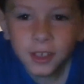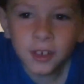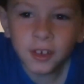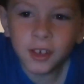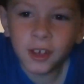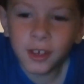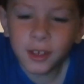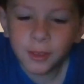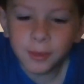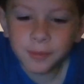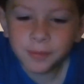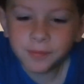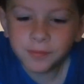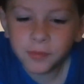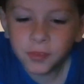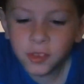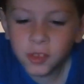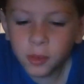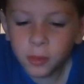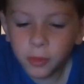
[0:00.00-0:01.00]
Okay,
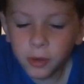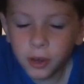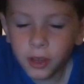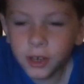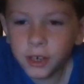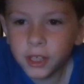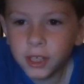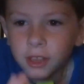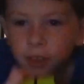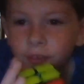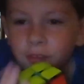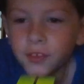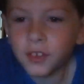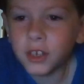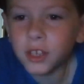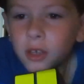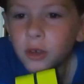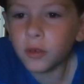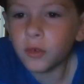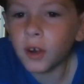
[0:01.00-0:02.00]
so we're ending the
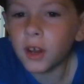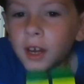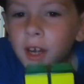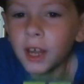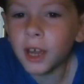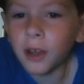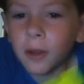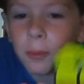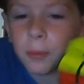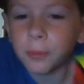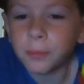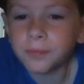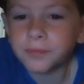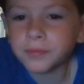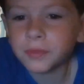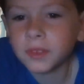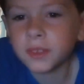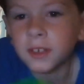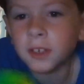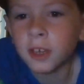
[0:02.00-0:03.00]
video right now.
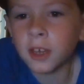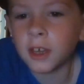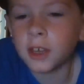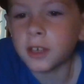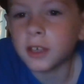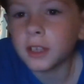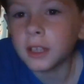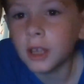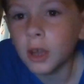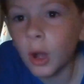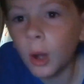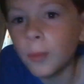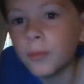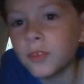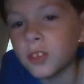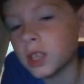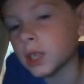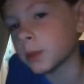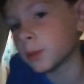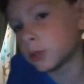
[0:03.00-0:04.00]
Okay,
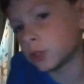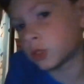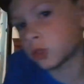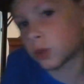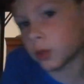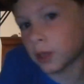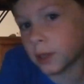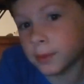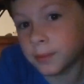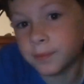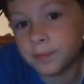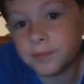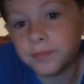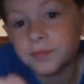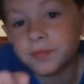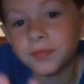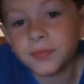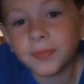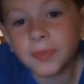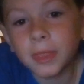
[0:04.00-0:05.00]
hopefully you enjoyed.
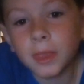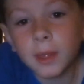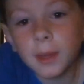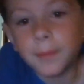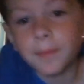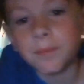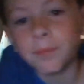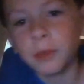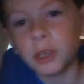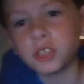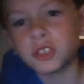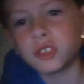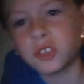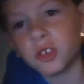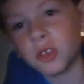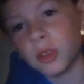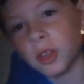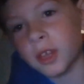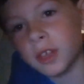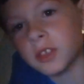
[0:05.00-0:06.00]
Make sure
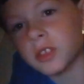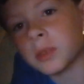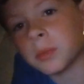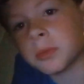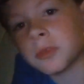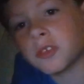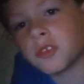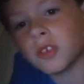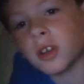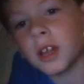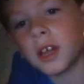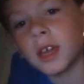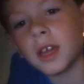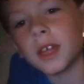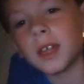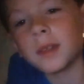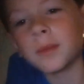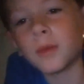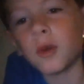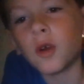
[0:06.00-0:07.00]
to like and
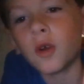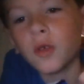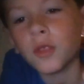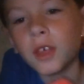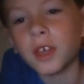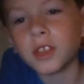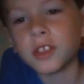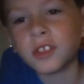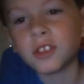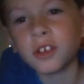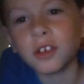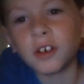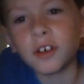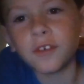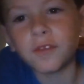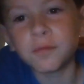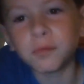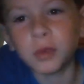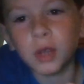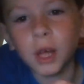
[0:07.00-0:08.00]
subscribe, all that
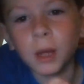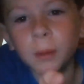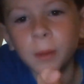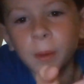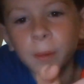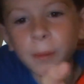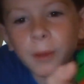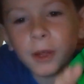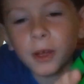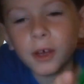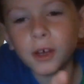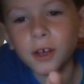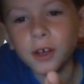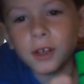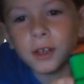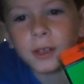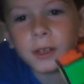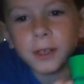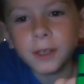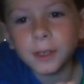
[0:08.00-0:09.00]
stuff, blah, blah, blah.